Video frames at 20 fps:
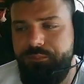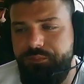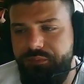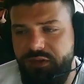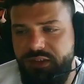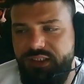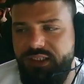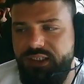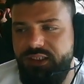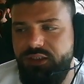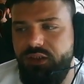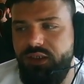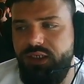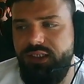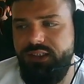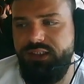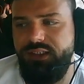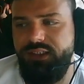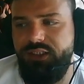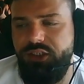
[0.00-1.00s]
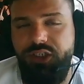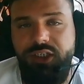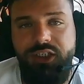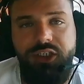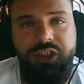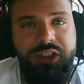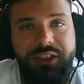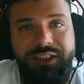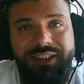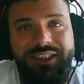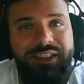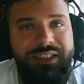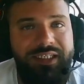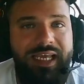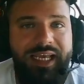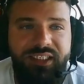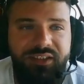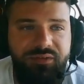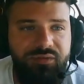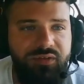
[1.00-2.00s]
decentralized exchange, it is
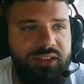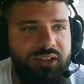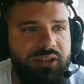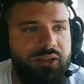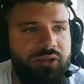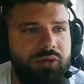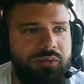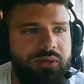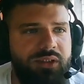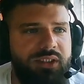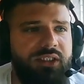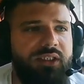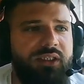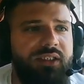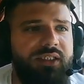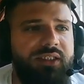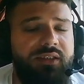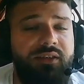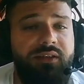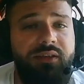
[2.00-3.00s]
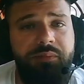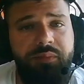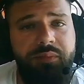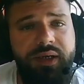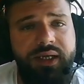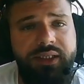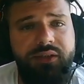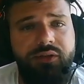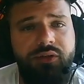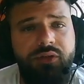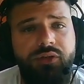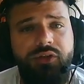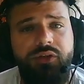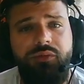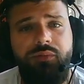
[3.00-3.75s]
gas fees. So basically, it depends on the